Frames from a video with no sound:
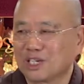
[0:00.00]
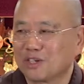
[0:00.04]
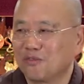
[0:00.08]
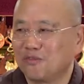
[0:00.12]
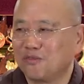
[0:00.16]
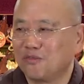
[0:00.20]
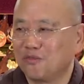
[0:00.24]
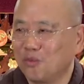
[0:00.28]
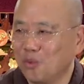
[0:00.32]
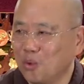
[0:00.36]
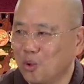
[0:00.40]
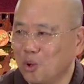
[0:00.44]

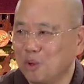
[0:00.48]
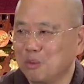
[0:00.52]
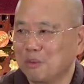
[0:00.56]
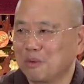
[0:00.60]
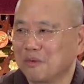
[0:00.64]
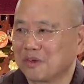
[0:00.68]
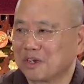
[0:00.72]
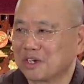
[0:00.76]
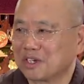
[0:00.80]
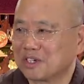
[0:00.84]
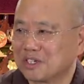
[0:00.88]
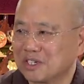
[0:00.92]
form
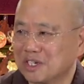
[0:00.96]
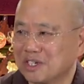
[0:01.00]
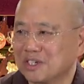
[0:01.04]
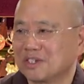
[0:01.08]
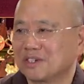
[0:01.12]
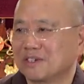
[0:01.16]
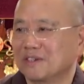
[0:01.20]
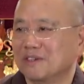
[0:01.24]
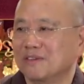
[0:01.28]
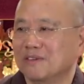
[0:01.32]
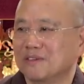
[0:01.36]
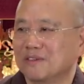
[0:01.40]
of
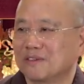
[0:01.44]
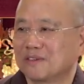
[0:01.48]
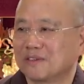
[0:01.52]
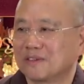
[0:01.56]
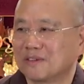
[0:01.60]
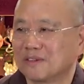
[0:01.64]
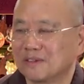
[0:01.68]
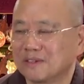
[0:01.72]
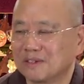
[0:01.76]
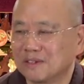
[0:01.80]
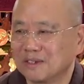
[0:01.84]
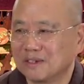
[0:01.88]

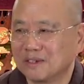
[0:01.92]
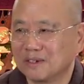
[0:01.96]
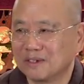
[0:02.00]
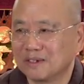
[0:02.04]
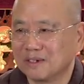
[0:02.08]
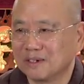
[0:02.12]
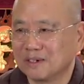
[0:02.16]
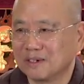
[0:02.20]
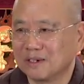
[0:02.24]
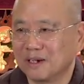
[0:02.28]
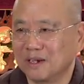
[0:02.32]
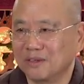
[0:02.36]
existence
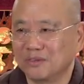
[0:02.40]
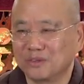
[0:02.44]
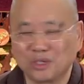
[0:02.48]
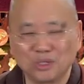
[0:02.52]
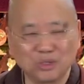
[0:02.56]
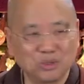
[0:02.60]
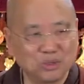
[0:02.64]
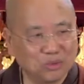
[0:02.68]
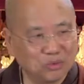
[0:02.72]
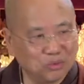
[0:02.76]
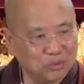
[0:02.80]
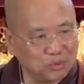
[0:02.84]

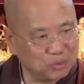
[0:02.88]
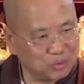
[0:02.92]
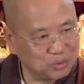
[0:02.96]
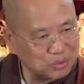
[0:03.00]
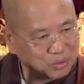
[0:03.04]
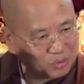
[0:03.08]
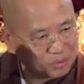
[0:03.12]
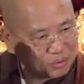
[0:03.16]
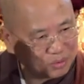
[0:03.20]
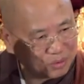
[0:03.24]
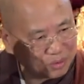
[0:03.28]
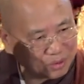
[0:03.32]
until your
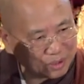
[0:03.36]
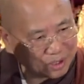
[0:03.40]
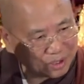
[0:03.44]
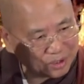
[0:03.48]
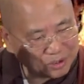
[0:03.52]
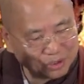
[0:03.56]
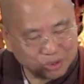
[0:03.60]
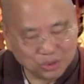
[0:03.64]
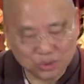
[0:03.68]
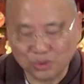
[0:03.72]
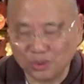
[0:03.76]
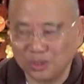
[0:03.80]

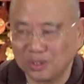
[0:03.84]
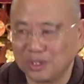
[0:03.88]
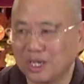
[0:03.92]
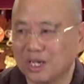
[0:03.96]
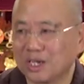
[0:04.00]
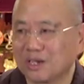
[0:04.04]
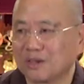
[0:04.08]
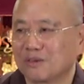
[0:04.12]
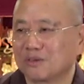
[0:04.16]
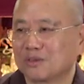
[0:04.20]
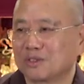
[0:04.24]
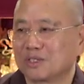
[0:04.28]

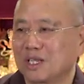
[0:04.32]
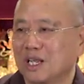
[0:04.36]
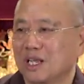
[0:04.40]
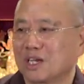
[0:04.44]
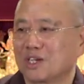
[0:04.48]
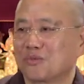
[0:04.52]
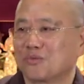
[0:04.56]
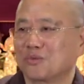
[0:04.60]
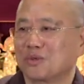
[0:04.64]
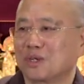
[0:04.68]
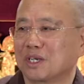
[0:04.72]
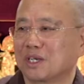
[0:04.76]

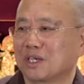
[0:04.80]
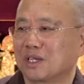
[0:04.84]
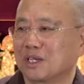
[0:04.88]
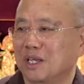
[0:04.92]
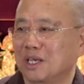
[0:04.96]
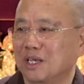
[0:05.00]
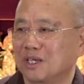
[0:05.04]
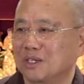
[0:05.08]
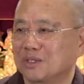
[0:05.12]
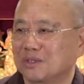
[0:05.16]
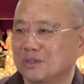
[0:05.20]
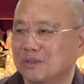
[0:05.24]
next
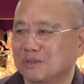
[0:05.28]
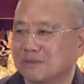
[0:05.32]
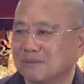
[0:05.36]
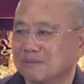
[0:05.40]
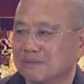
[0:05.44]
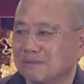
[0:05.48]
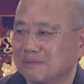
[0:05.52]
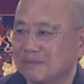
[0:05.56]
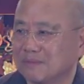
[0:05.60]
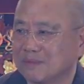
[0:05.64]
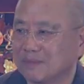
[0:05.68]
reincarnation.